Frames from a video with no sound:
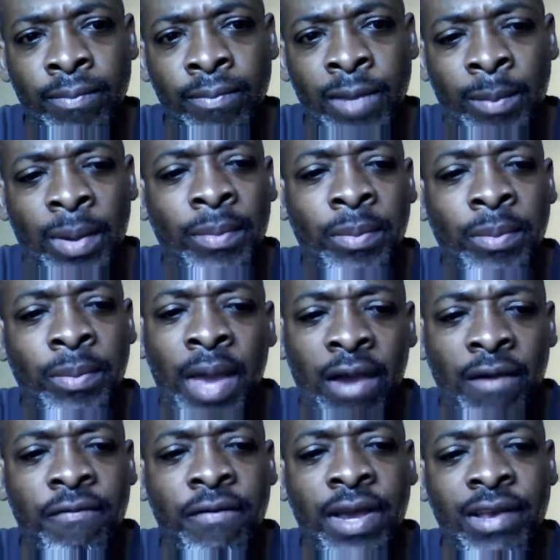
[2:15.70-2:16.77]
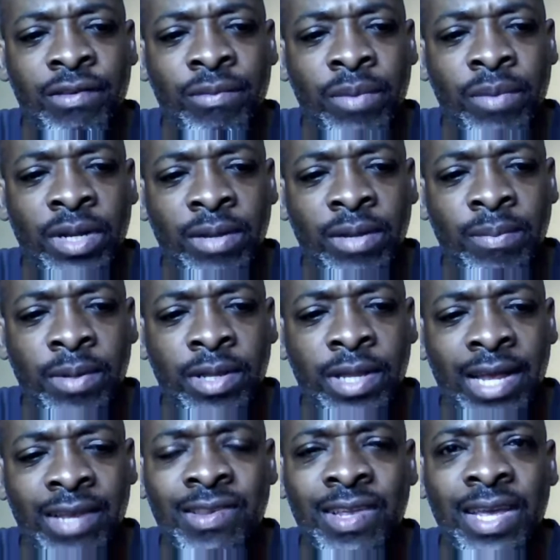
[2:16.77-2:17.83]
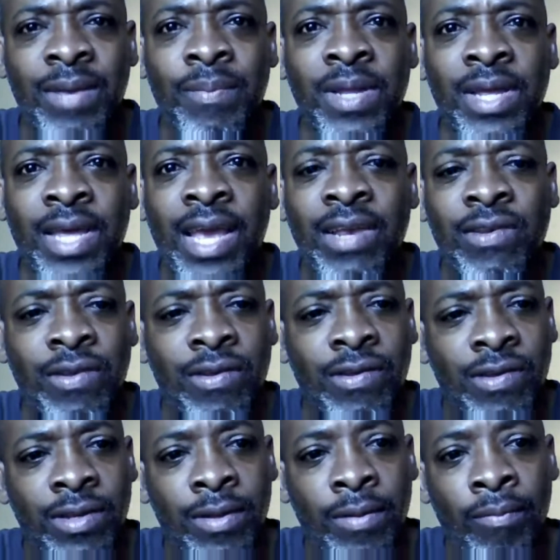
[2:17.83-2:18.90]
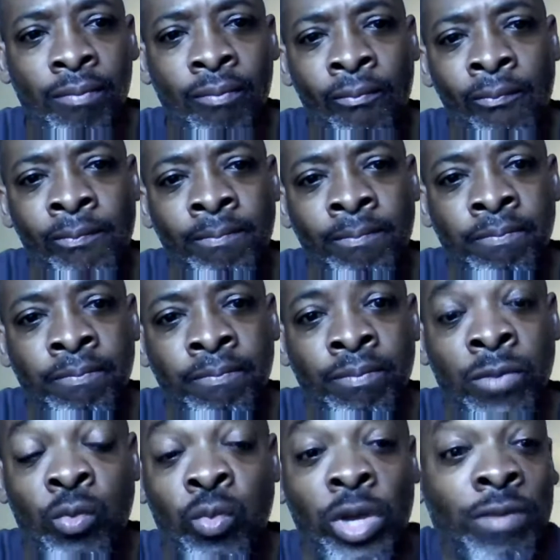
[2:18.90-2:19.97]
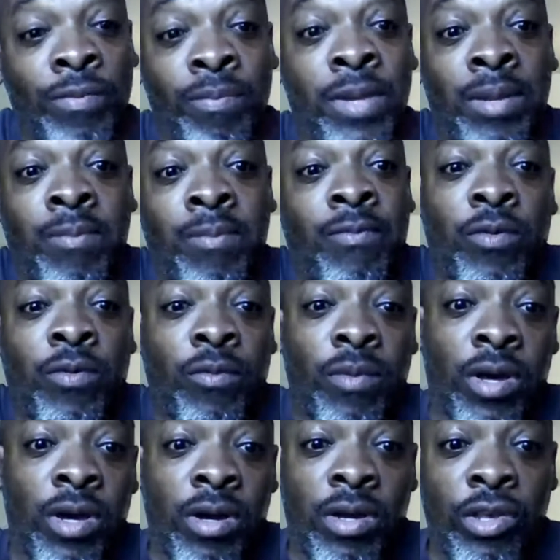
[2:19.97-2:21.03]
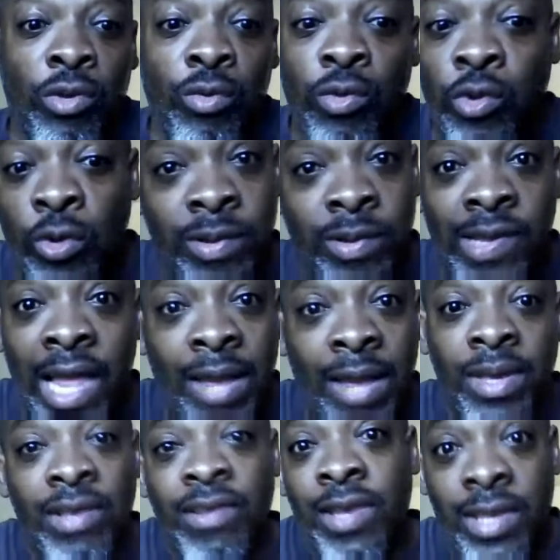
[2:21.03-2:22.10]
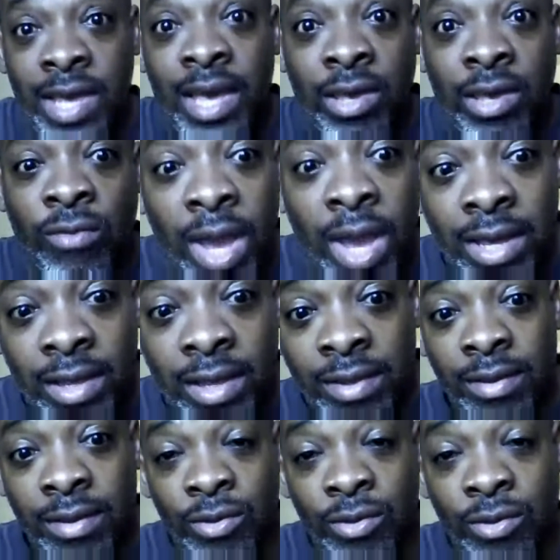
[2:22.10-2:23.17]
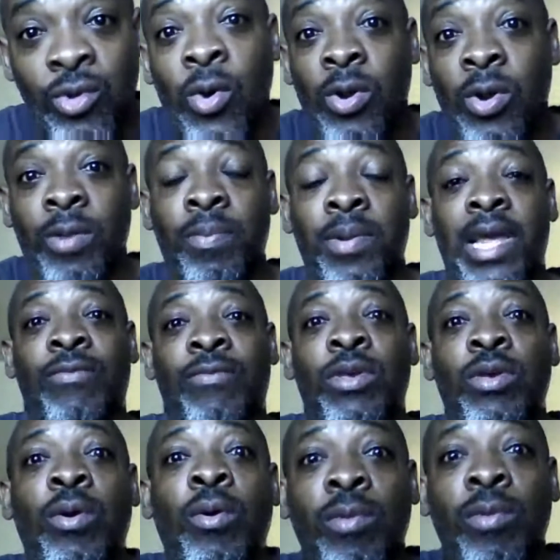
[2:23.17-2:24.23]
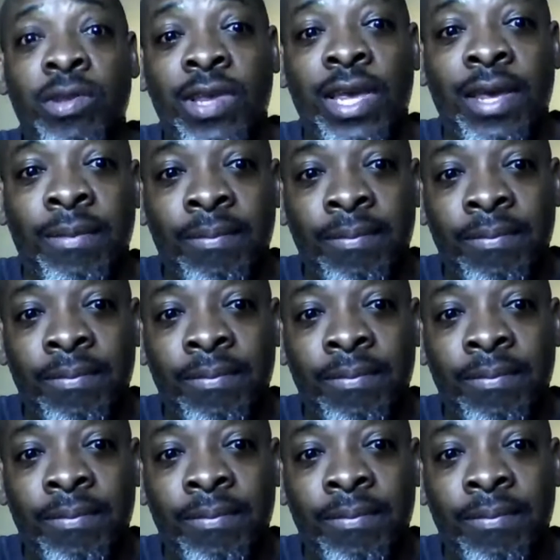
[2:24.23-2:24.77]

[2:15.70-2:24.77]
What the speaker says: I may be paraphrasing, but that's the implications. To which many YouTubers like me said, "Yeah, you're right. You do own the players when you own the team.